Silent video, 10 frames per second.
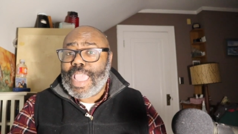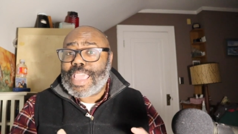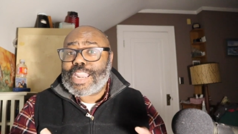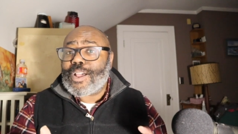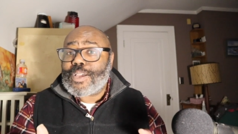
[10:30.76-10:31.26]

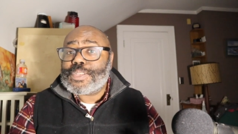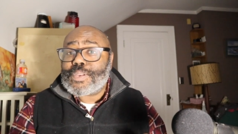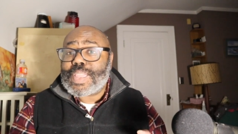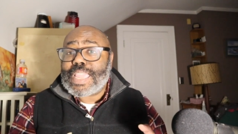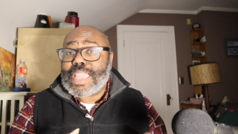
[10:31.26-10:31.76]
And it
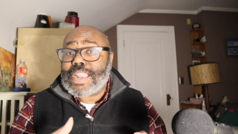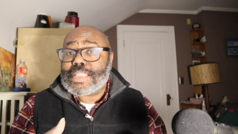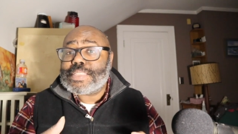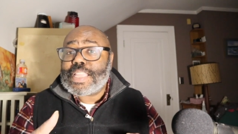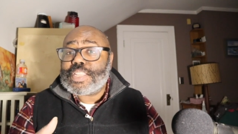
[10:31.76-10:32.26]
also can get
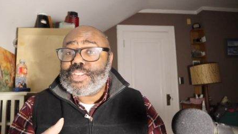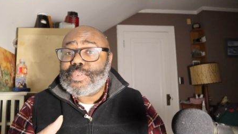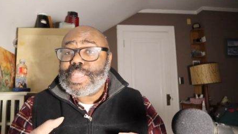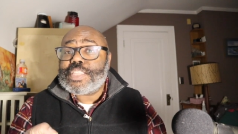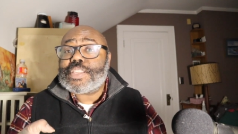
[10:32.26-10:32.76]
us
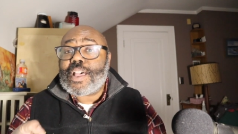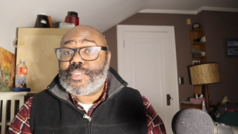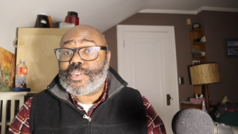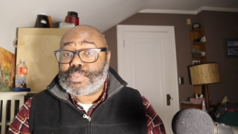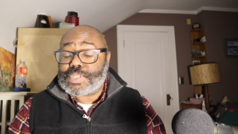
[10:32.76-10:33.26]
into each
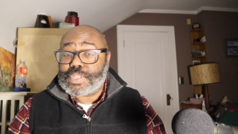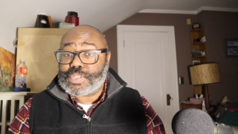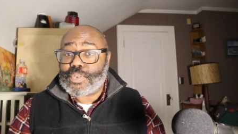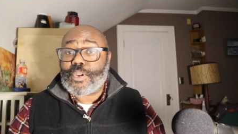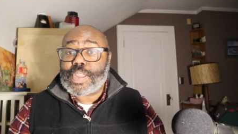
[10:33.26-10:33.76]
other's
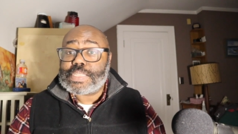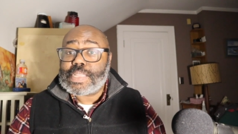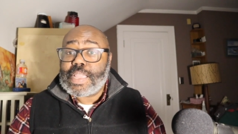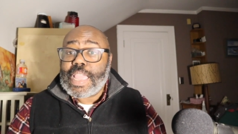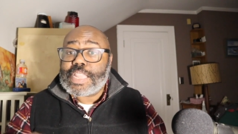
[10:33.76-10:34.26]

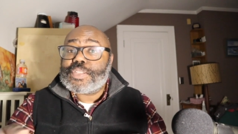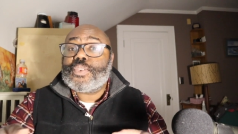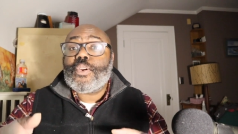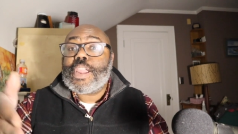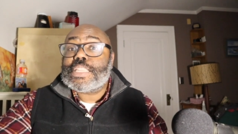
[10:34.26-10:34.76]
stories, and
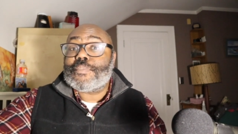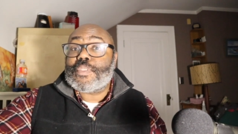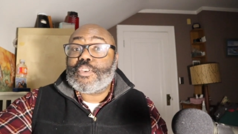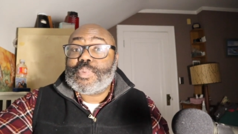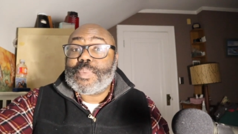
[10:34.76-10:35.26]
stories
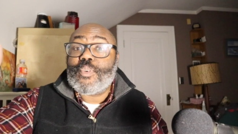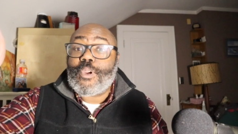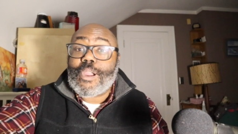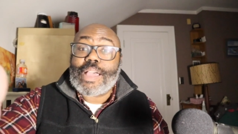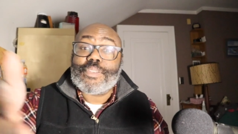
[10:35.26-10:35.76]
of those people
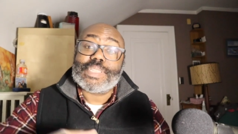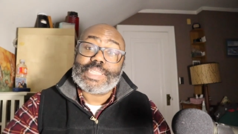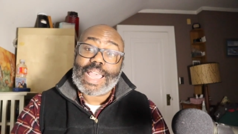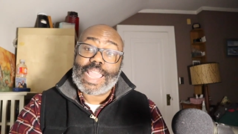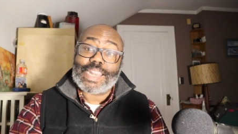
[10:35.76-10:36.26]
who are
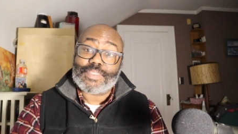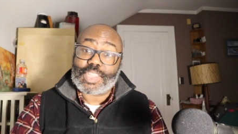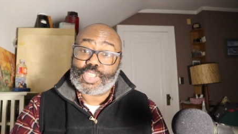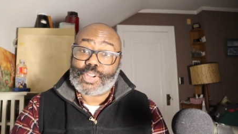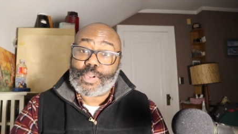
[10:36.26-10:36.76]
outside of
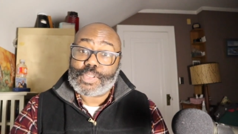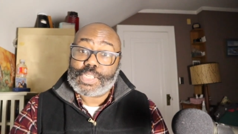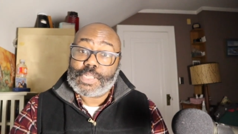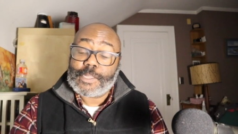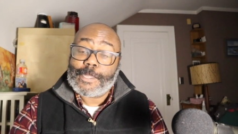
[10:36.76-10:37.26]
the church.